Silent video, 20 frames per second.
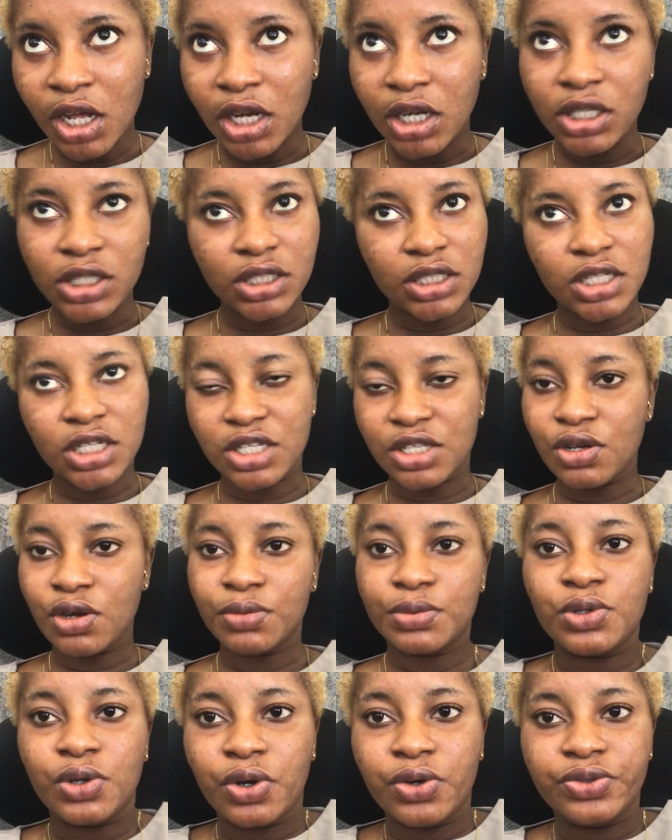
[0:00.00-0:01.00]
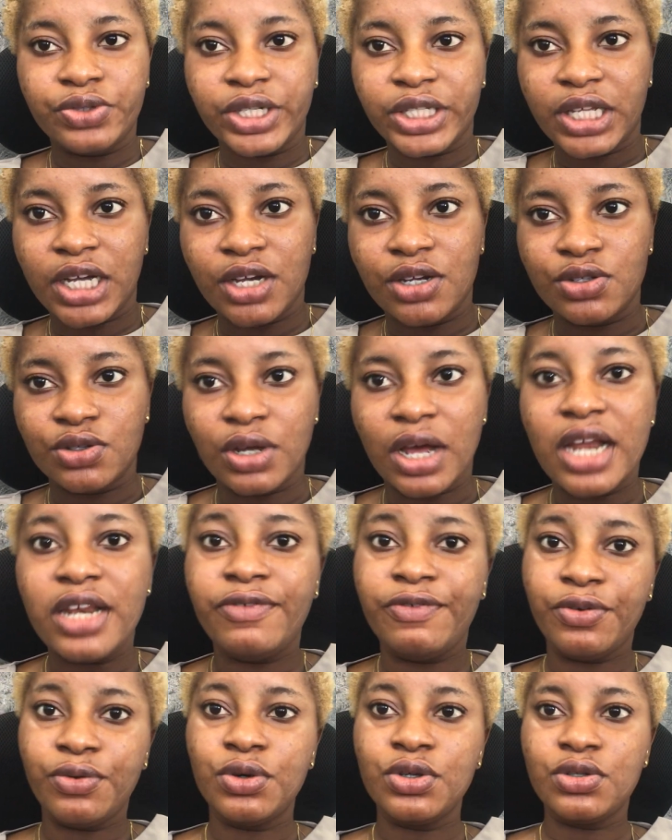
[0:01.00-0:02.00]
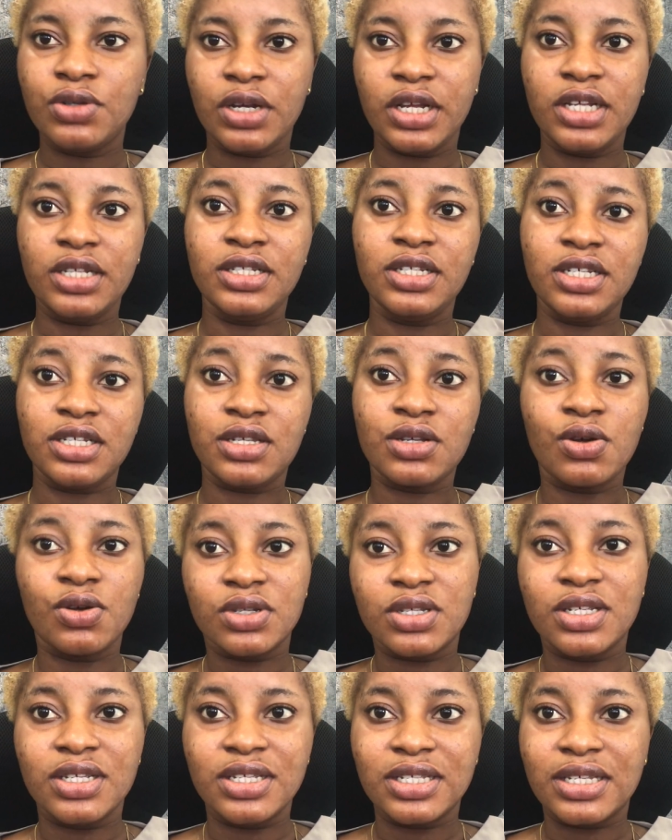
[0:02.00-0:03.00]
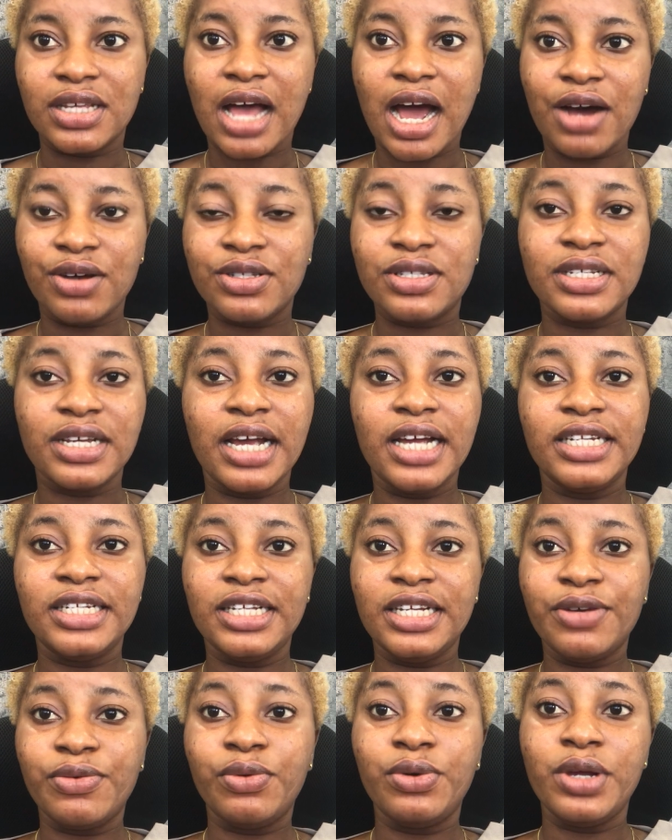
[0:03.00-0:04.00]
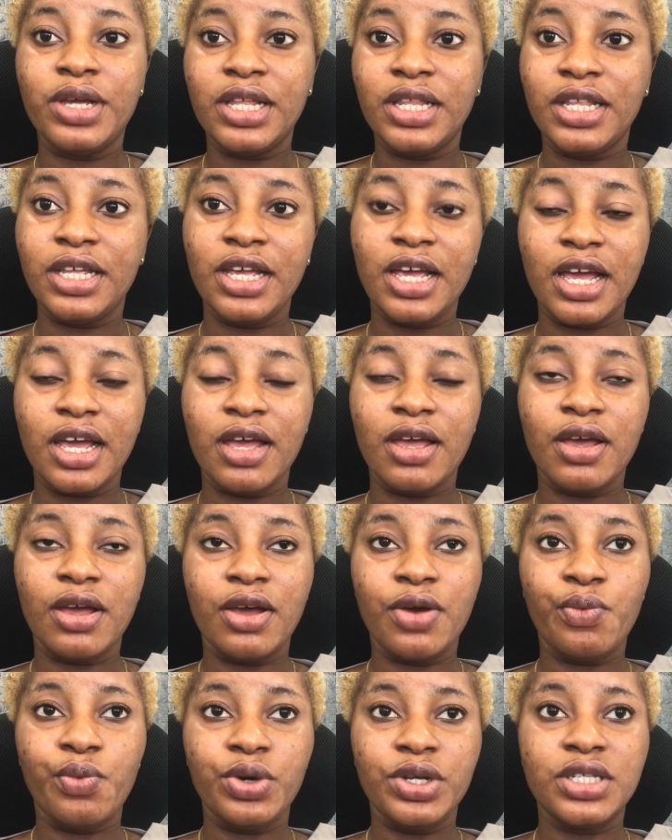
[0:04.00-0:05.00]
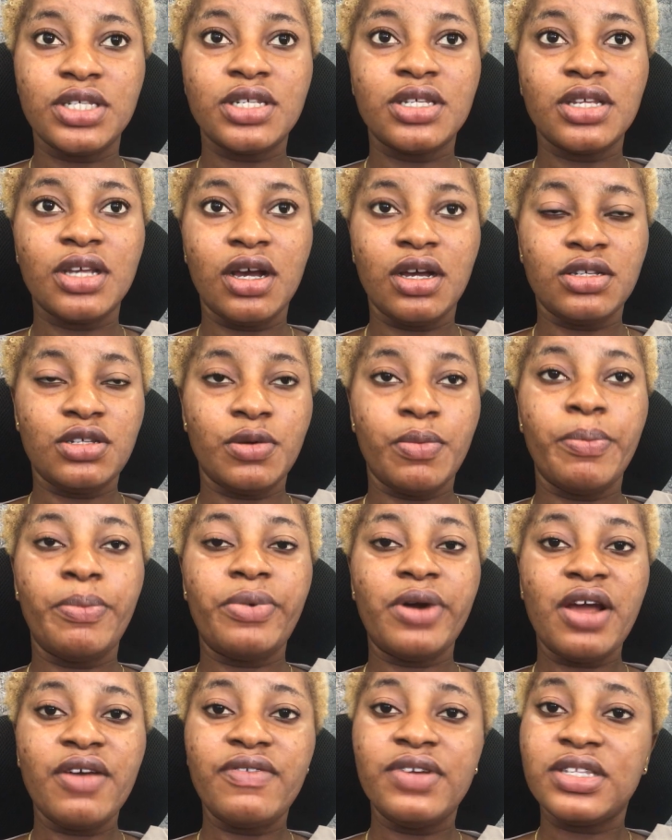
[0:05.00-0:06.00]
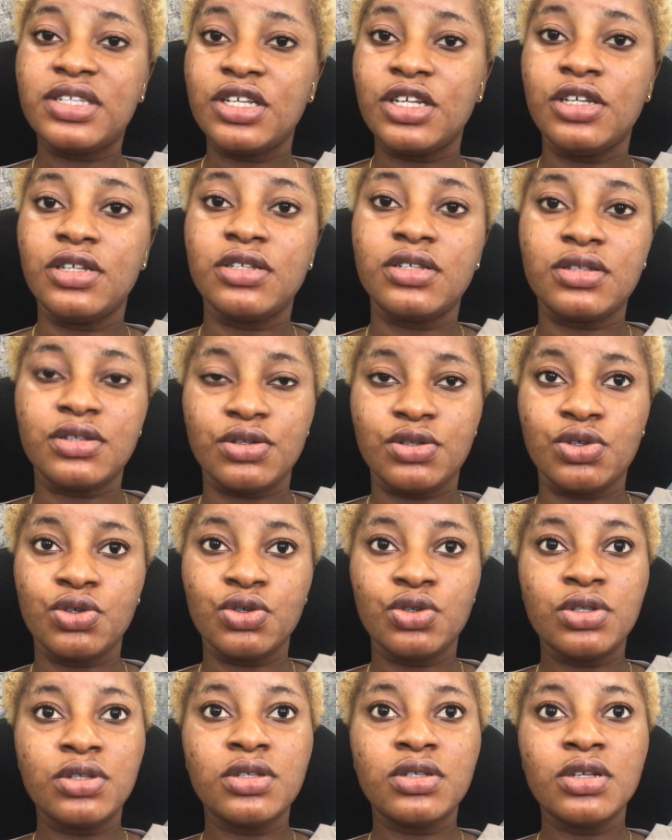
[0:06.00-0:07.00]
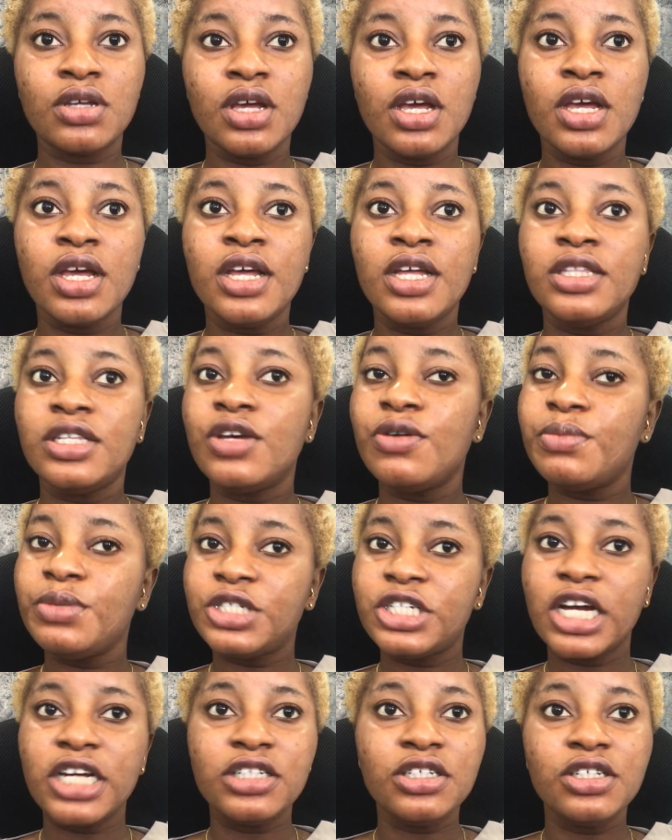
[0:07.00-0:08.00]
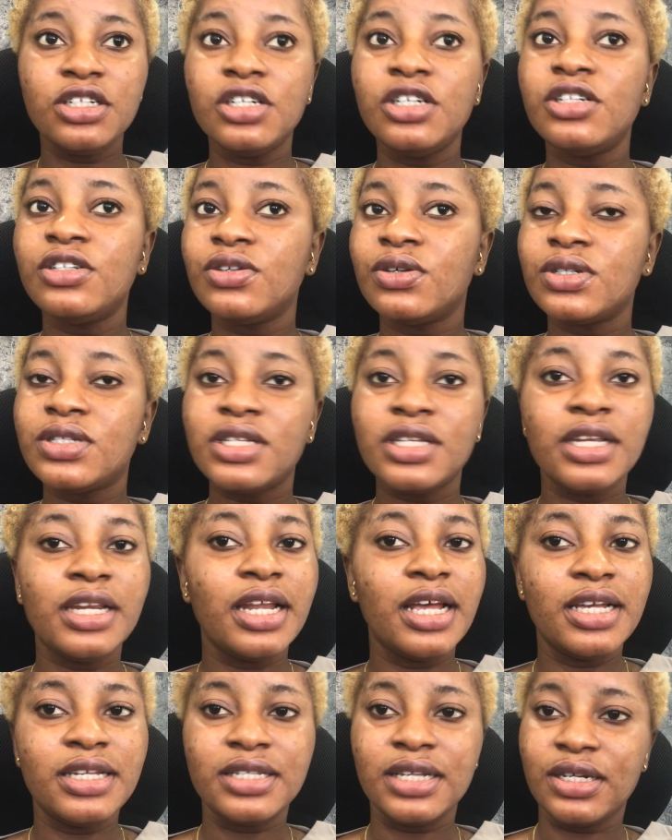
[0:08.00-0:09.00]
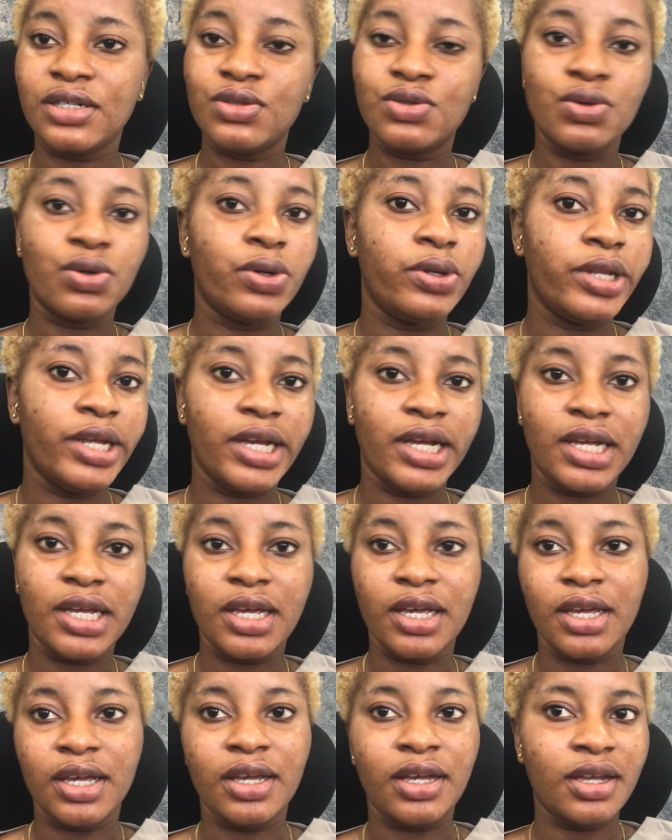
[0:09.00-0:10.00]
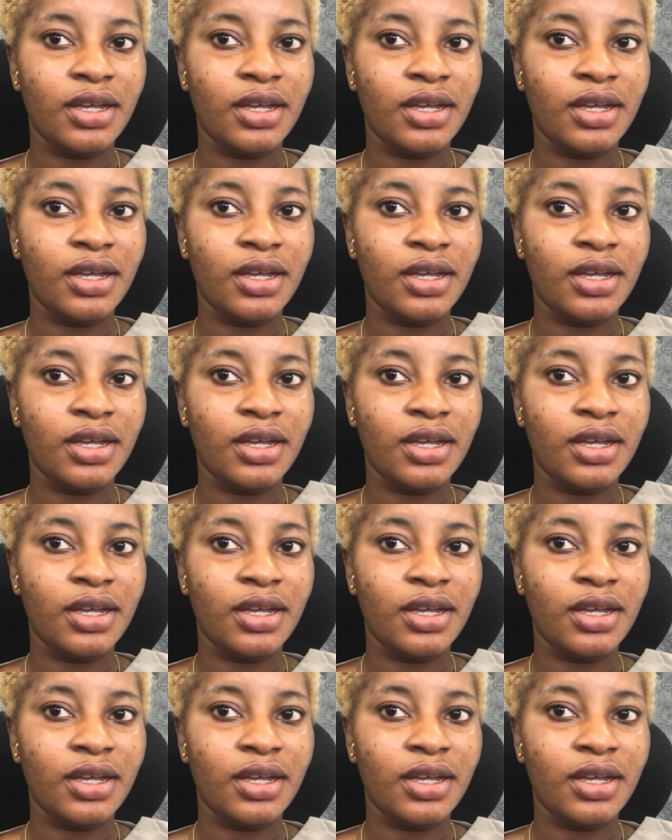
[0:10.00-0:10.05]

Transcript: let's just say it's not up to 100,000. And if you want to learn these courses outside with some private institutes, they'll be charging you nothing less than 200K.